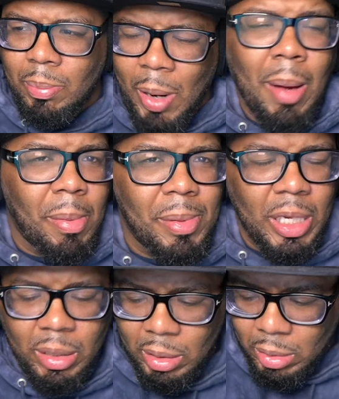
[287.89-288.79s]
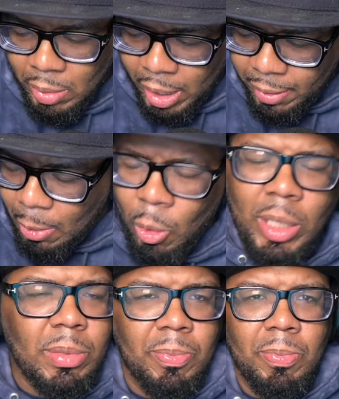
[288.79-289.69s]
Probably, right?
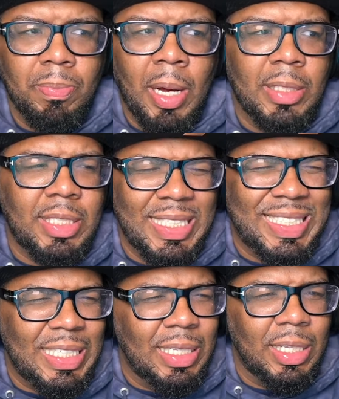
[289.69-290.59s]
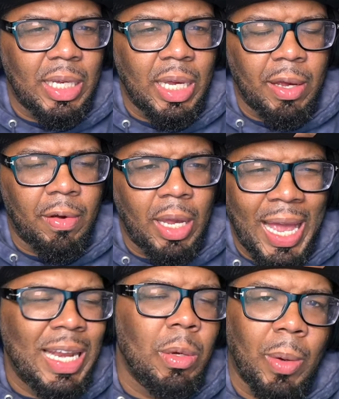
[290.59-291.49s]
What's Monty's ceiling
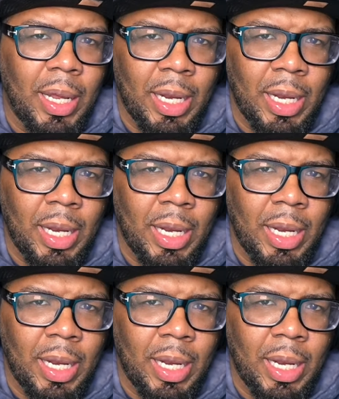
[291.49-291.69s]
anyway?